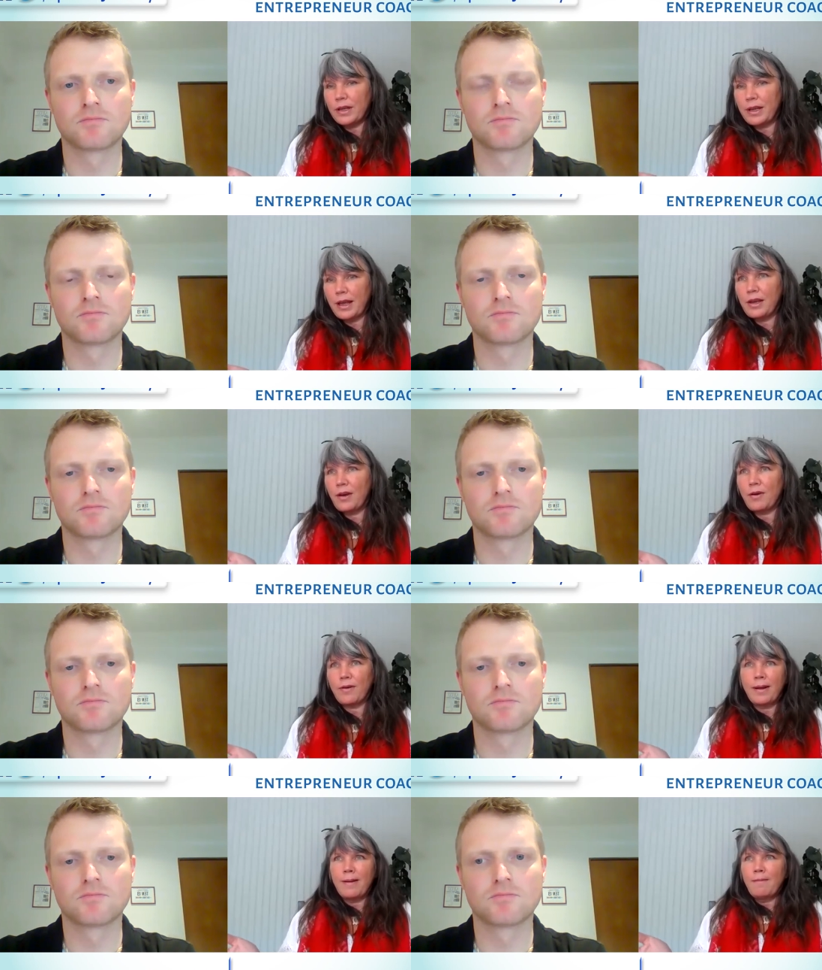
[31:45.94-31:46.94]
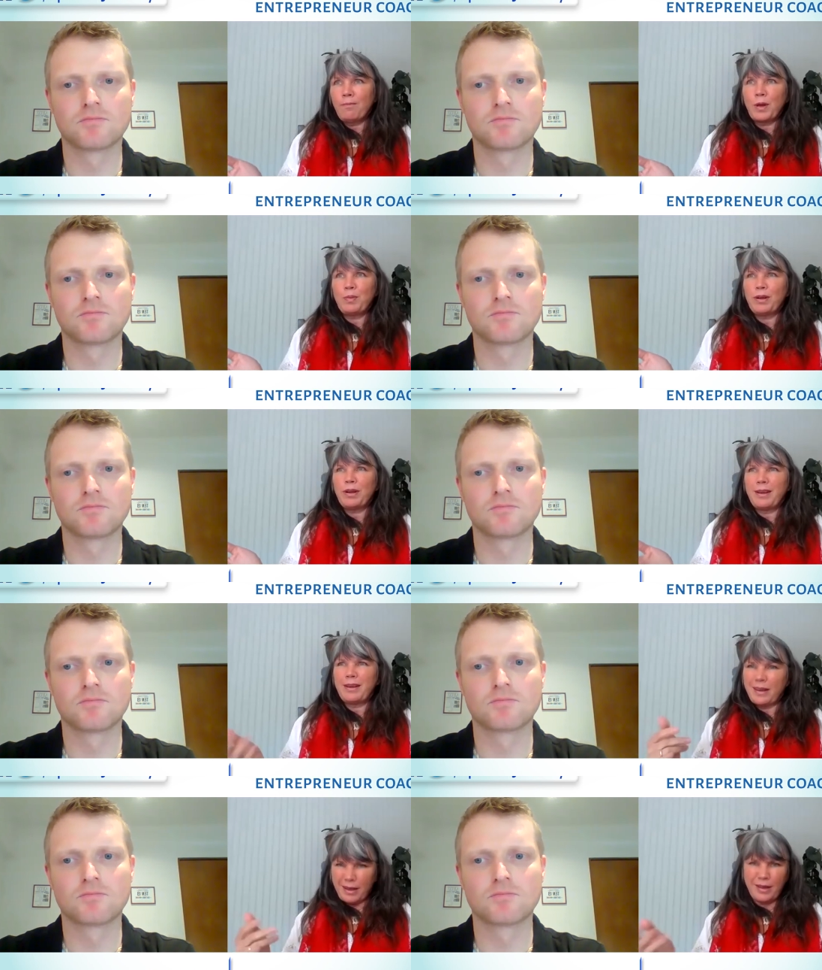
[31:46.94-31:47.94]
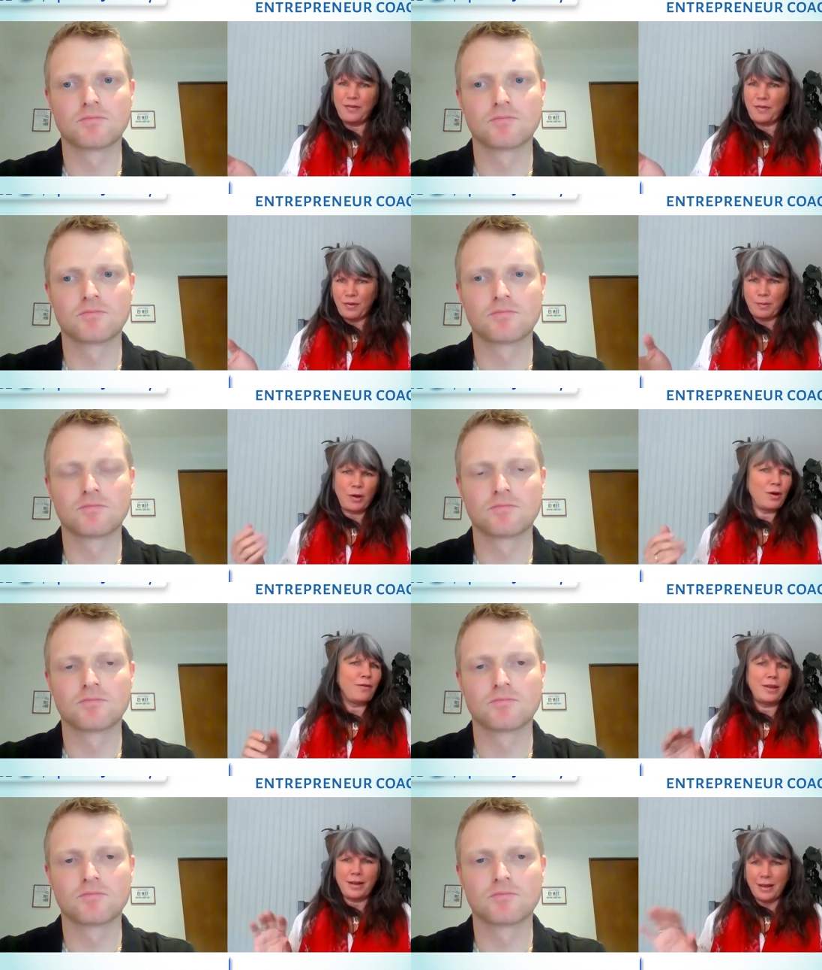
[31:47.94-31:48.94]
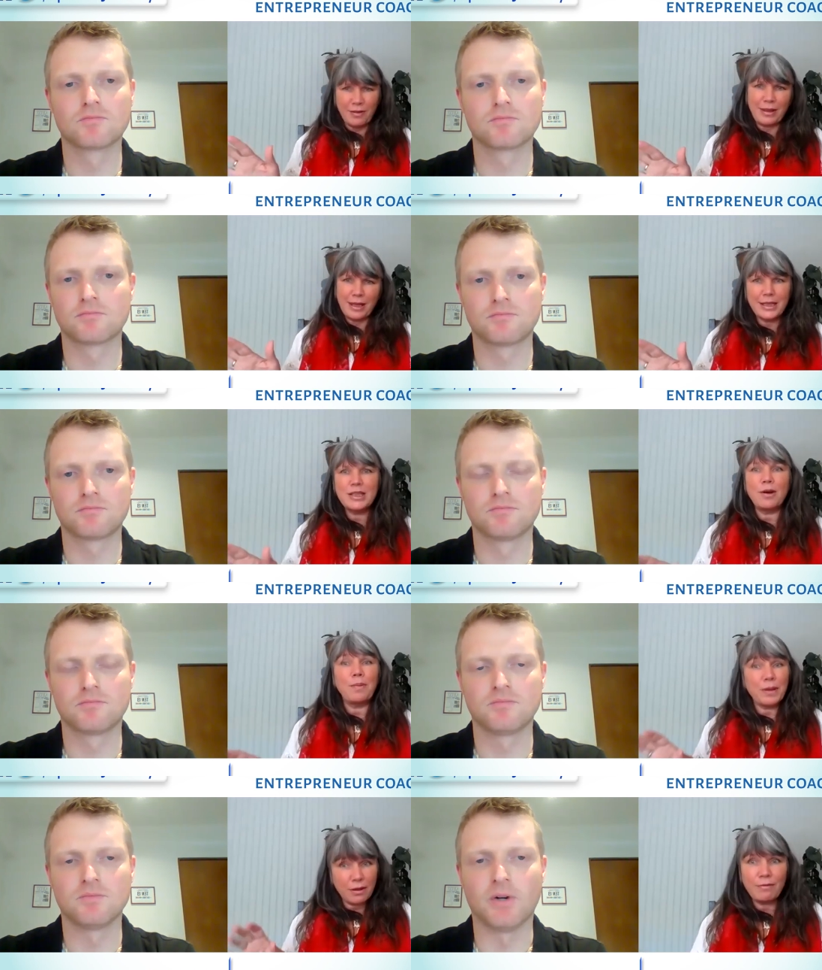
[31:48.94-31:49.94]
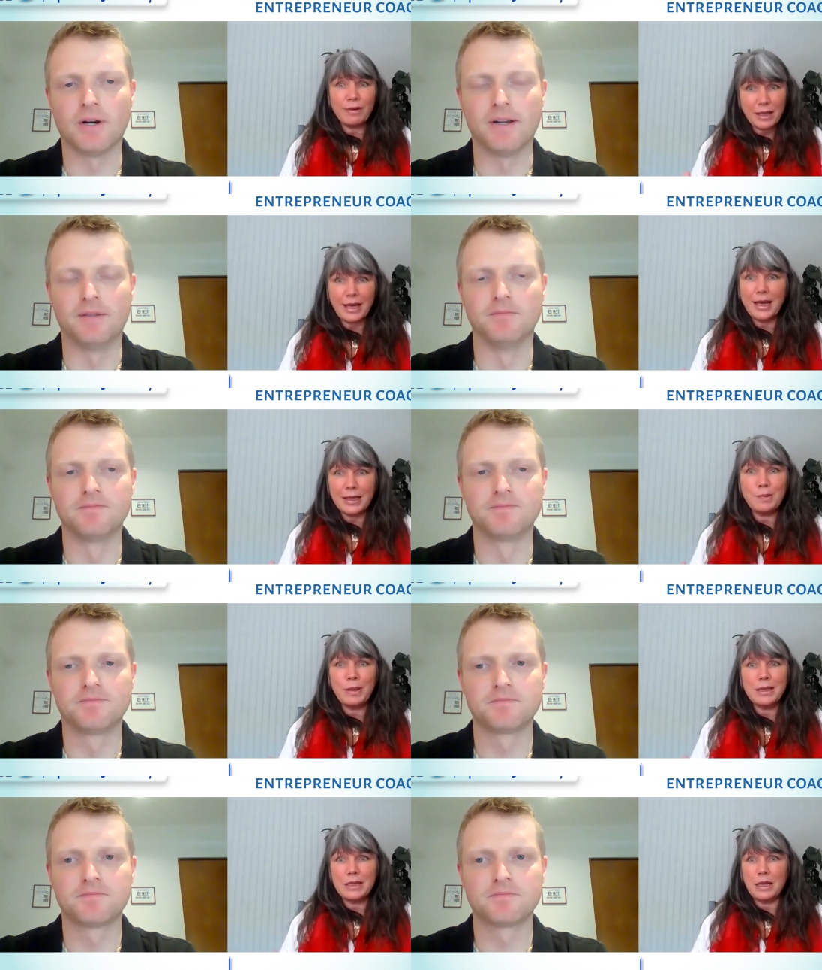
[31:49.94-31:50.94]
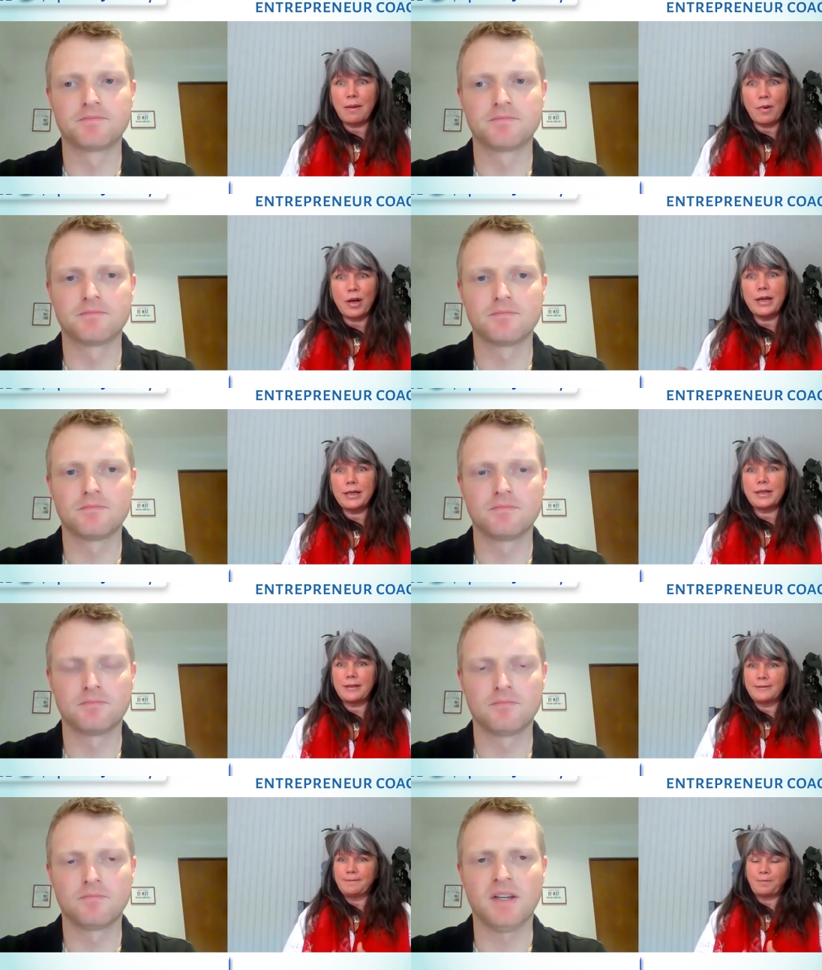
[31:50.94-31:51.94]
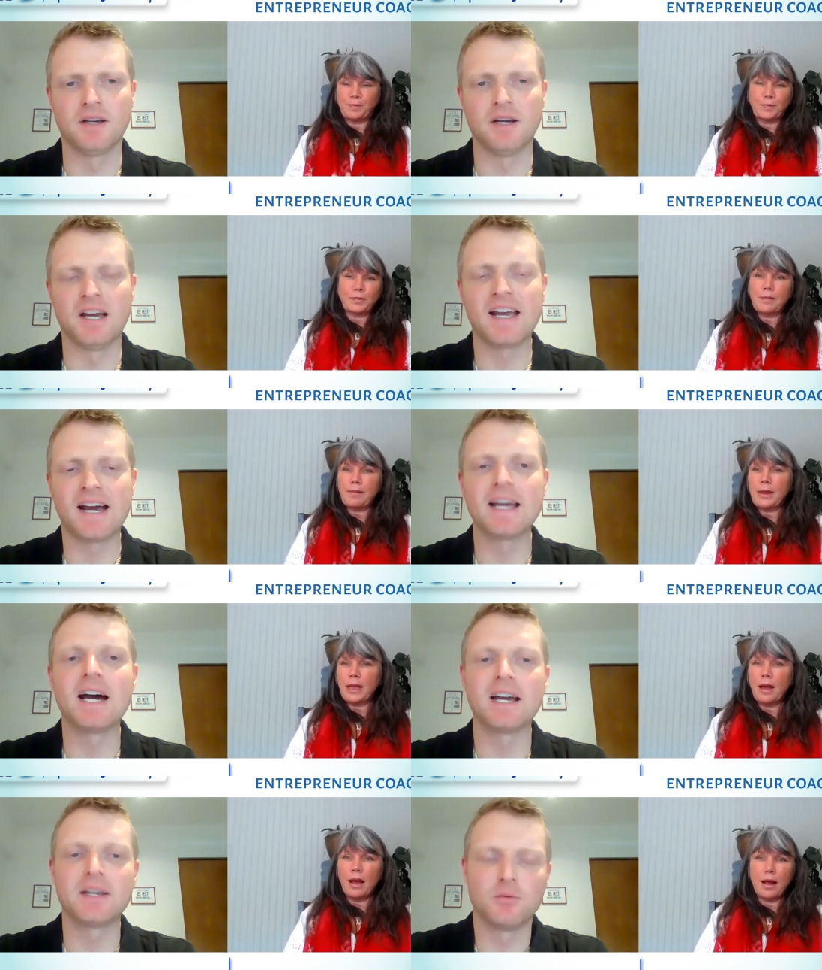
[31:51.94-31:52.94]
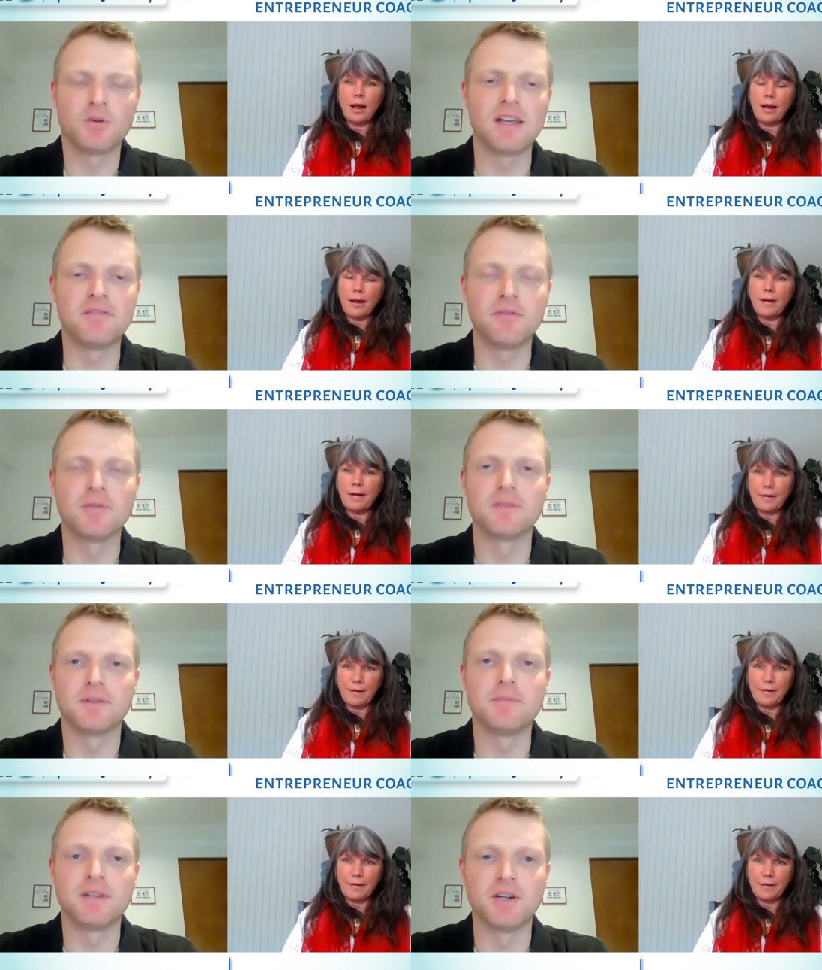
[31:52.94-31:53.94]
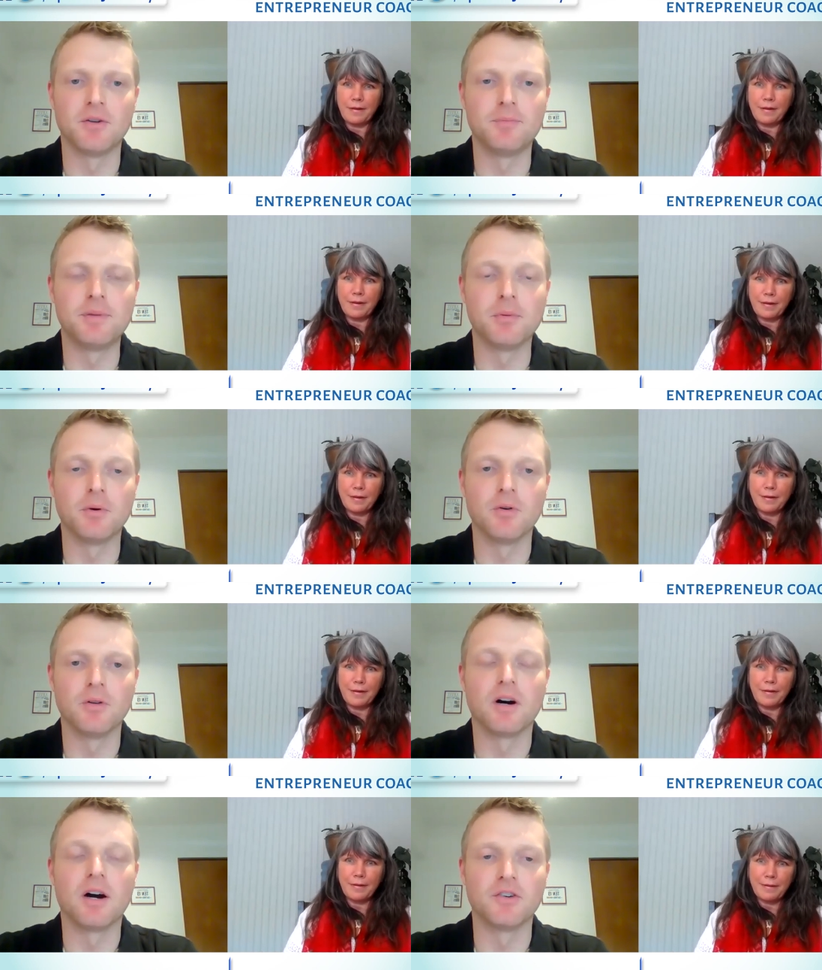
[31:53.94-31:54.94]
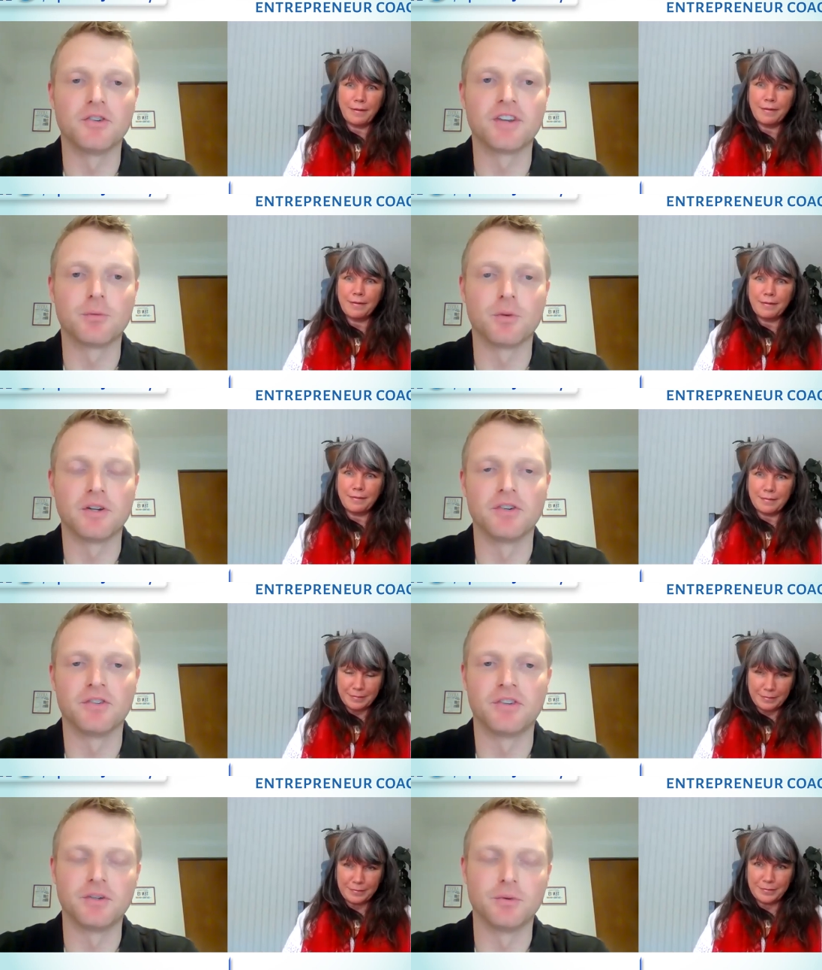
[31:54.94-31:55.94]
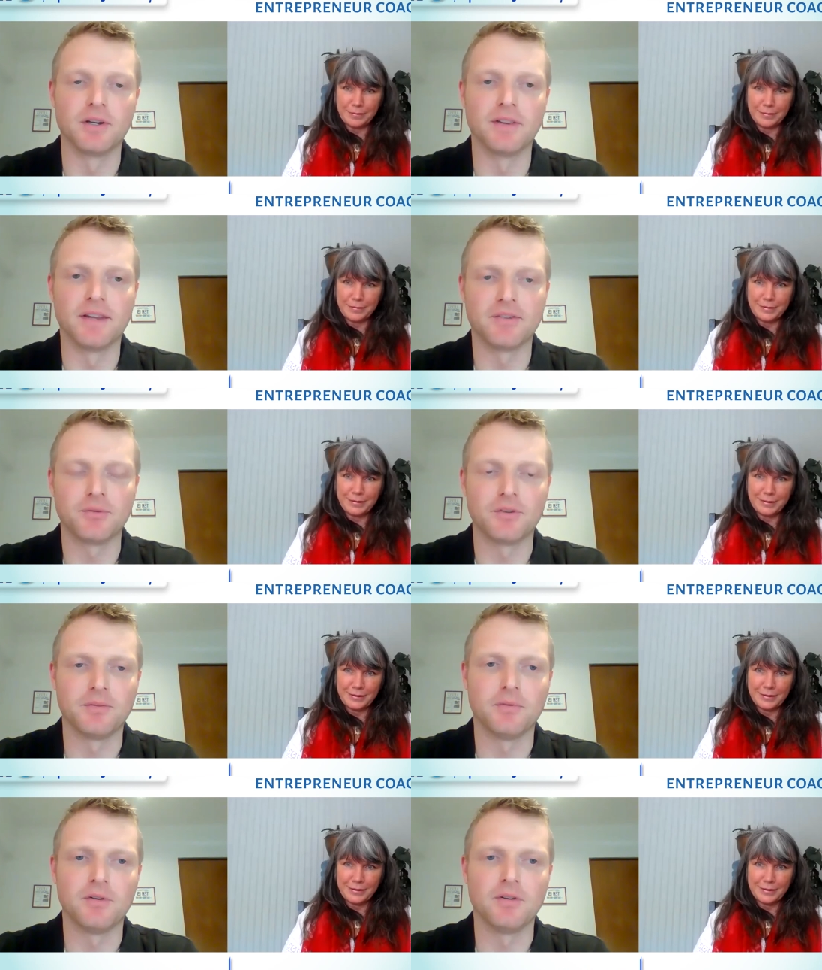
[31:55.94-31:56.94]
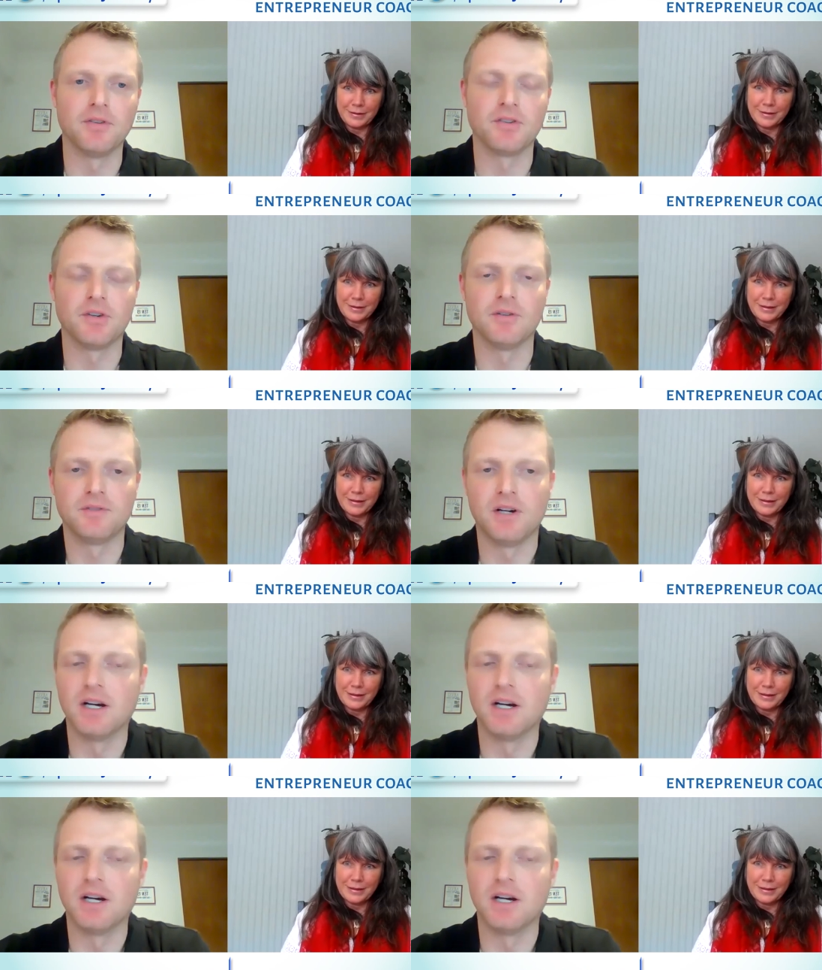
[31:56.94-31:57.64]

Speaker 1: and i know people are like a gift from covid i don't think so but they're really right. heavy, right
Speaker 2: yeah I, I i if you know people understand what you're insinuating that's what's important so no